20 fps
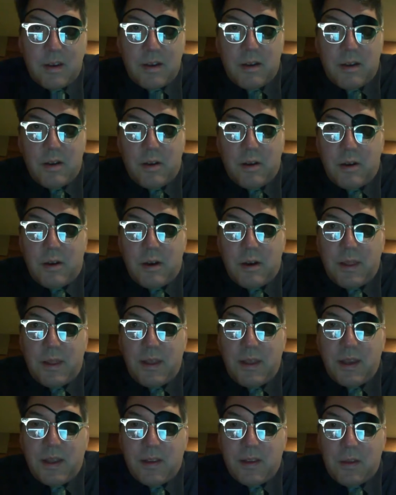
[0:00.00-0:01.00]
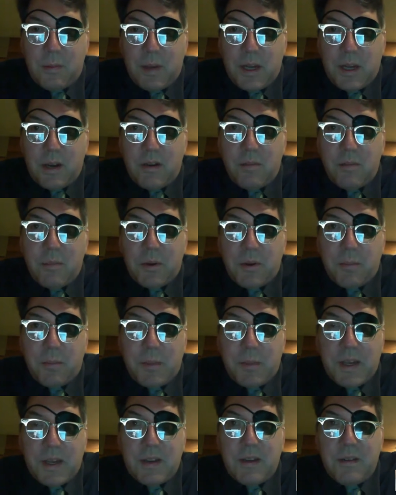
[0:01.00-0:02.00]
Oh, I think it's a matter of
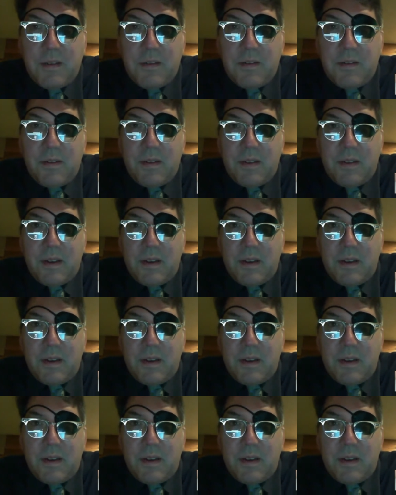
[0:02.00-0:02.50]
perspective.